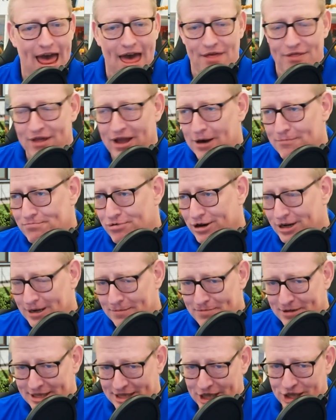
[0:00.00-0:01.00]
they're put in a
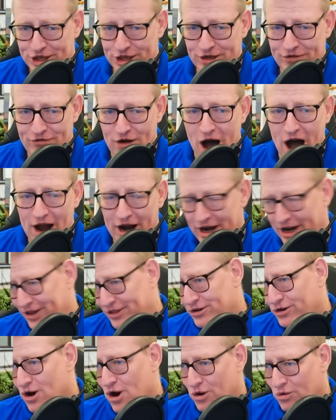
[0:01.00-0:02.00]
position of auditing
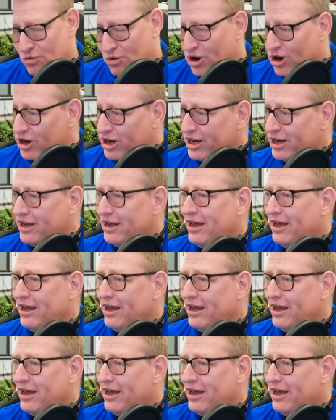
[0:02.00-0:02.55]
their own work.